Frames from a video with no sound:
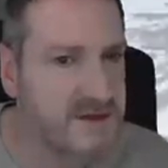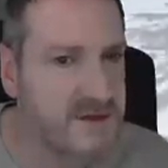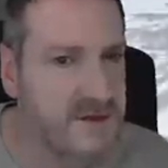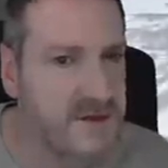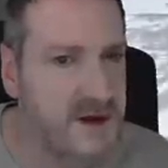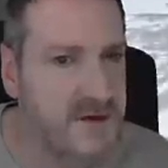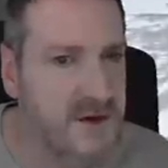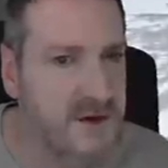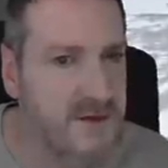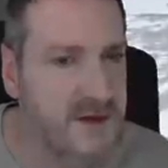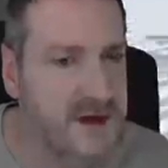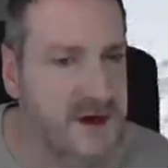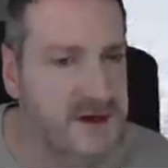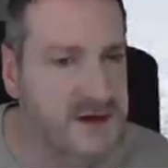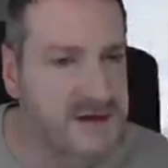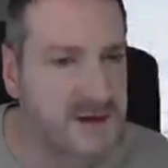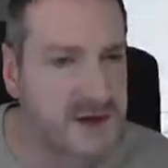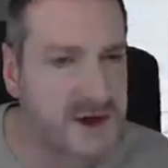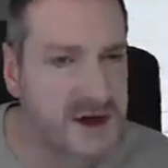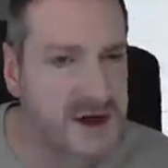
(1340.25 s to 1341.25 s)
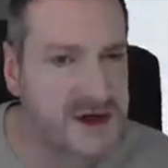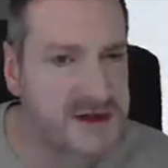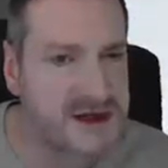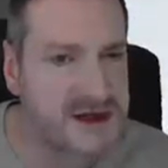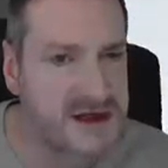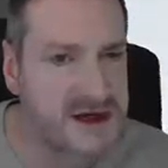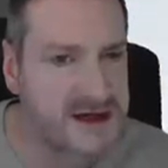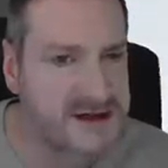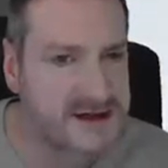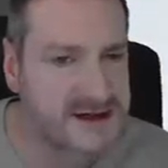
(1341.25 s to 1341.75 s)
And remember, because we're
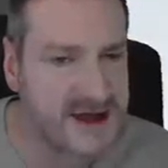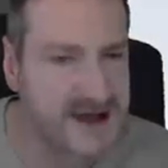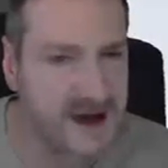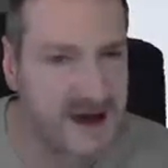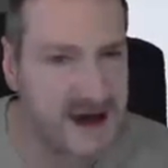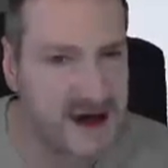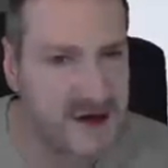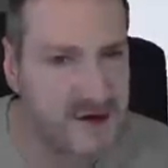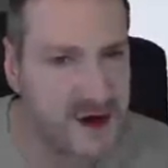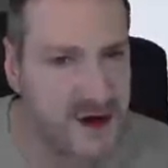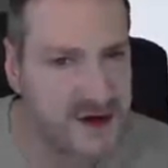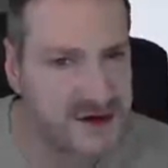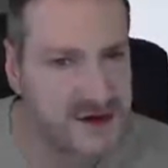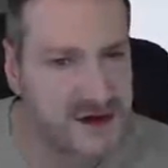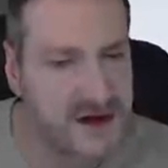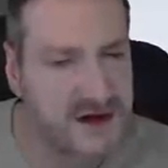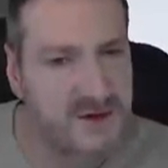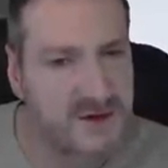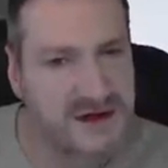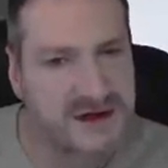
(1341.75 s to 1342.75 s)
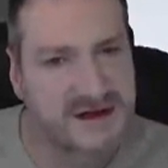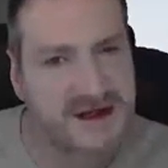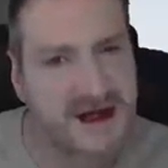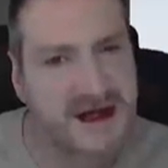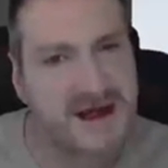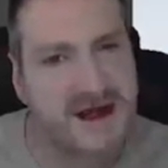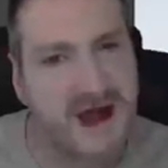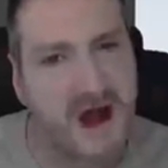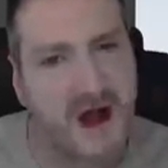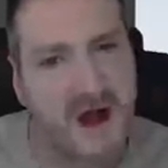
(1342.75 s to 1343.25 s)
using these as our hero tree, which
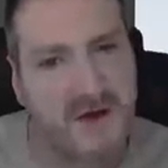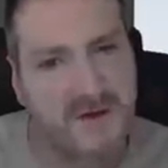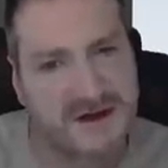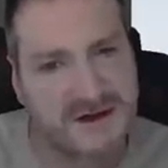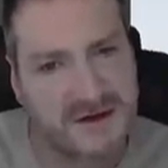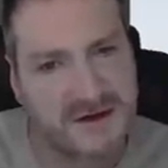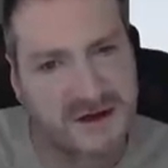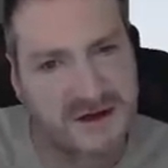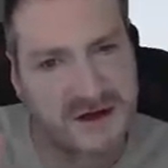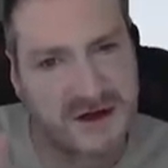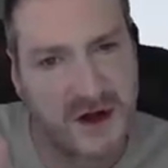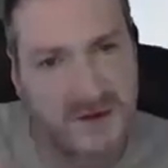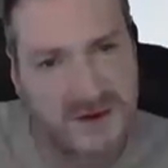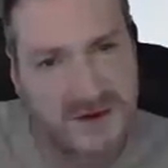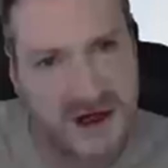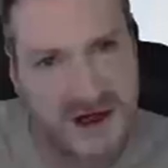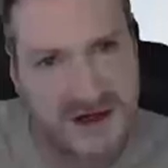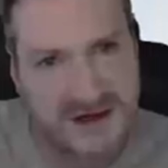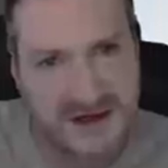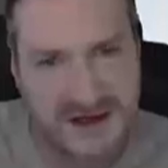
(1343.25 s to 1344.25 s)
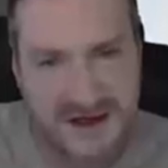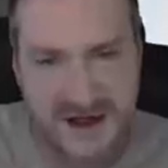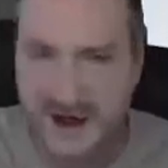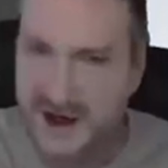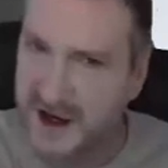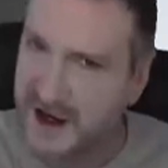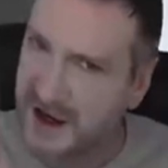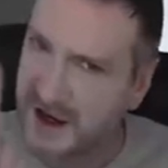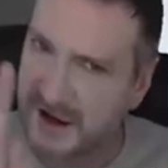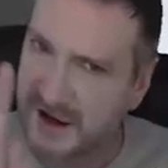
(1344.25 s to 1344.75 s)
is any high resolution object
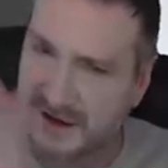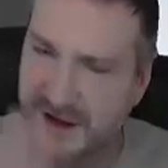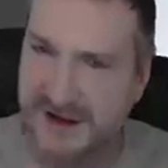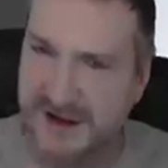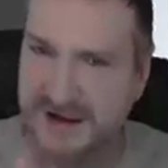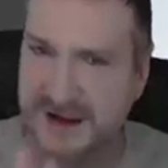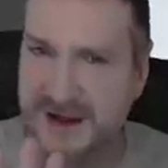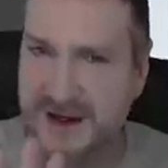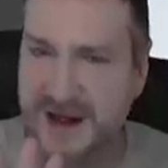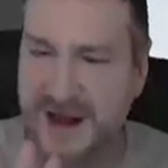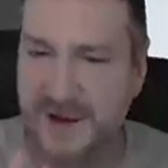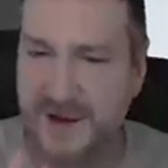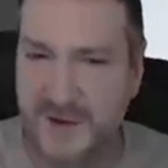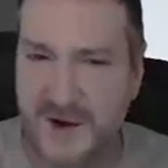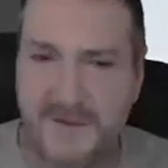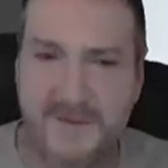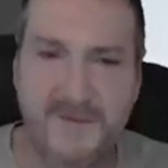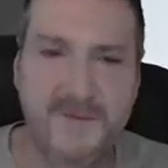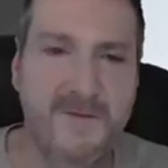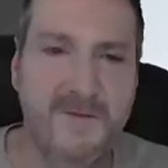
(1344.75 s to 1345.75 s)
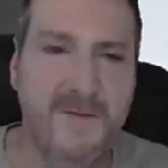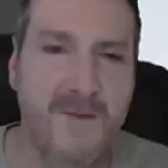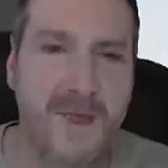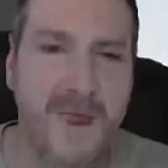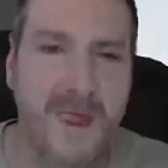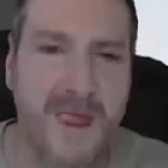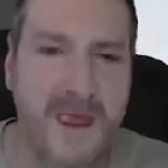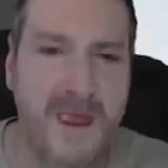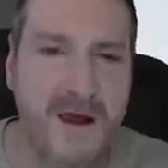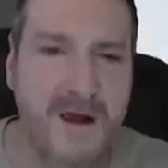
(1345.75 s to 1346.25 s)
close to the camera,
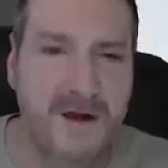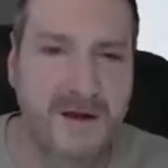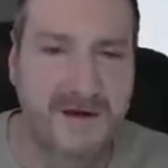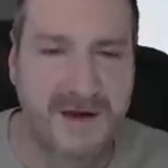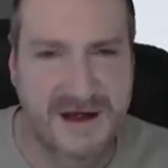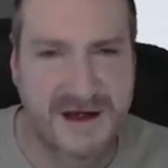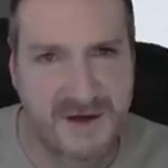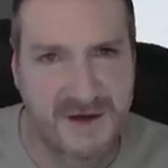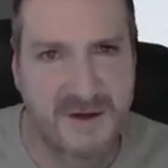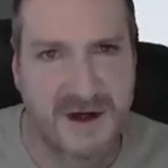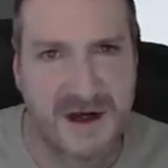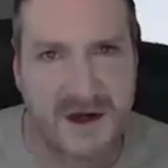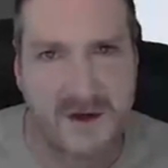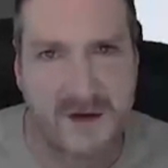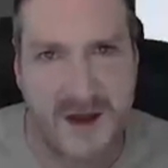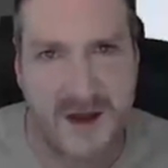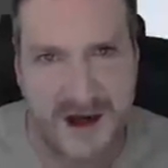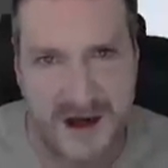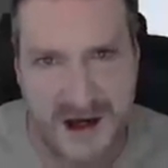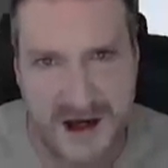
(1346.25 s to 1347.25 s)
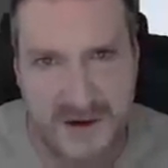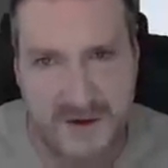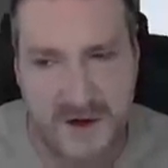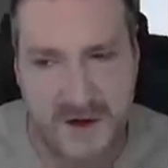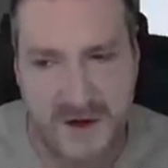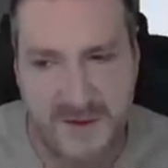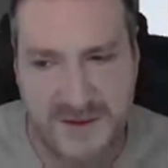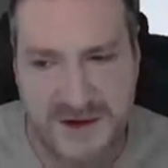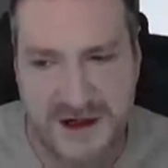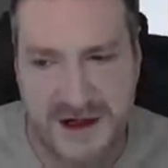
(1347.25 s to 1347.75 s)
they generally call that a
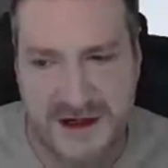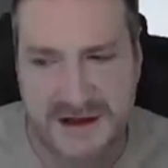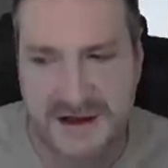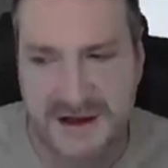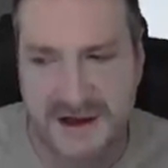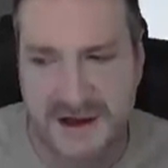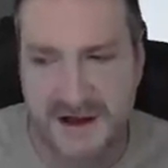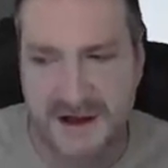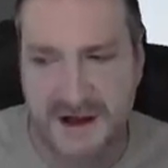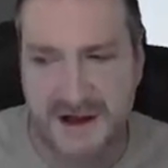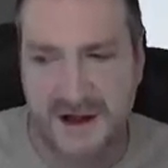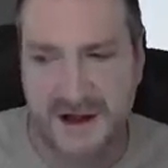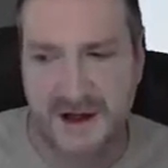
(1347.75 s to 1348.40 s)
hero object.